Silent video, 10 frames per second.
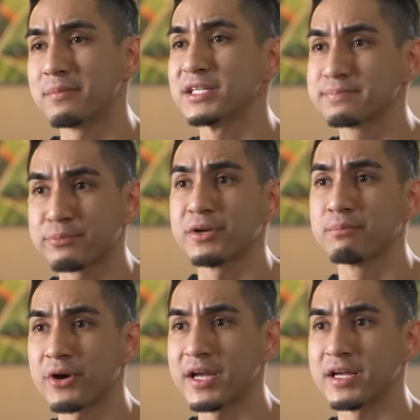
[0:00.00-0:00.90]
my spring
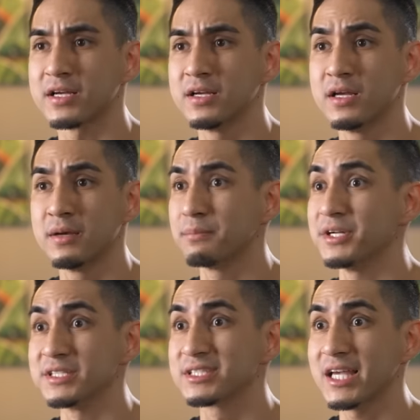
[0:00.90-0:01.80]
break.
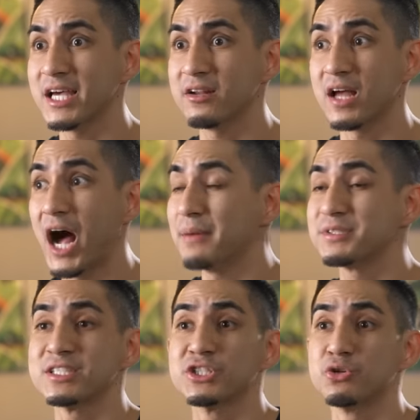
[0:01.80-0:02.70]
but instead, I'm
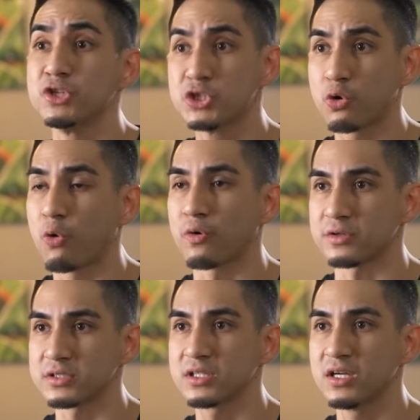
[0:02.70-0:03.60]
just doing
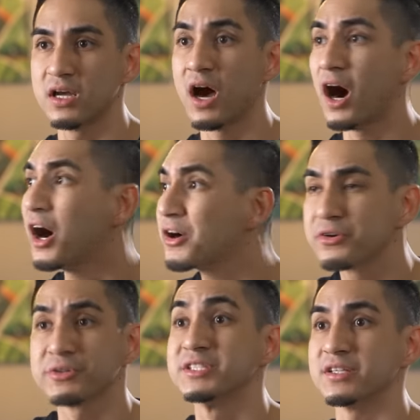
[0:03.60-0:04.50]
chores.
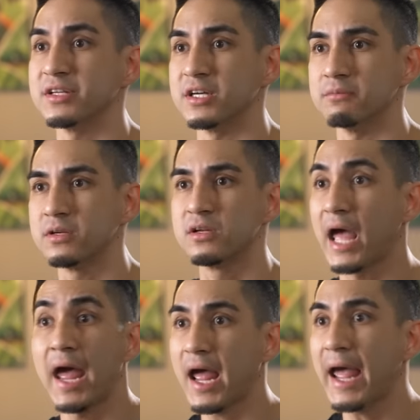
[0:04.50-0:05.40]
Hundreds of them.
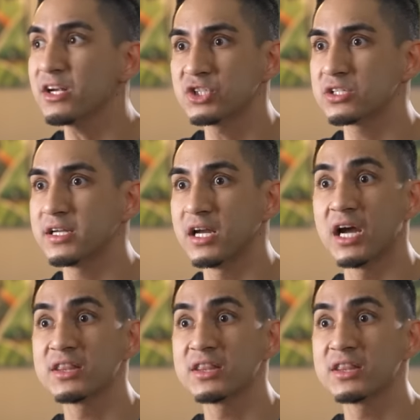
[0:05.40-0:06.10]
Actually,